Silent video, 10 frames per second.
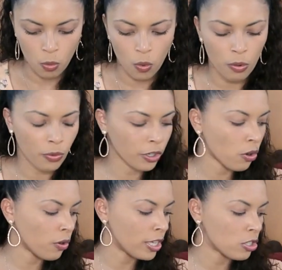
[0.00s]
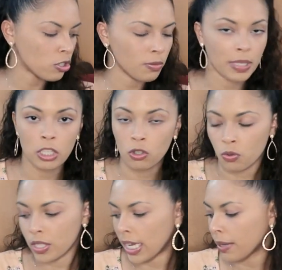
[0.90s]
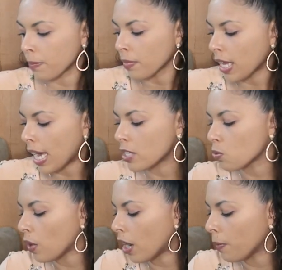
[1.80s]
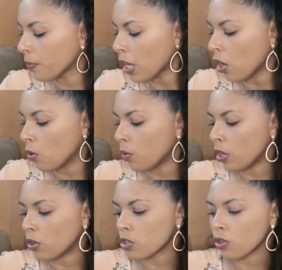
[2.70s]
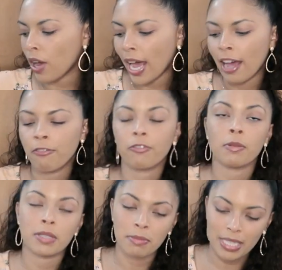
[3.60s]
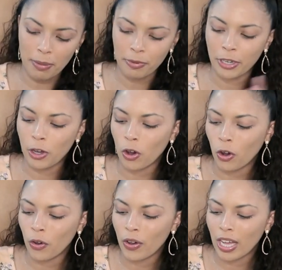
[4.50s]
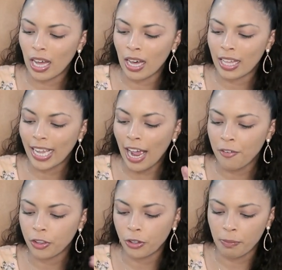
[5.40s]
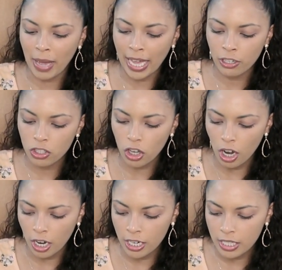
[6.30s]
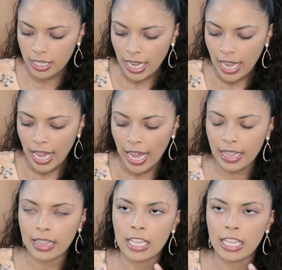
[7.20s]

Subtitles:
what we're going to be using as well. We also have from September & Co. Character Matters cards, and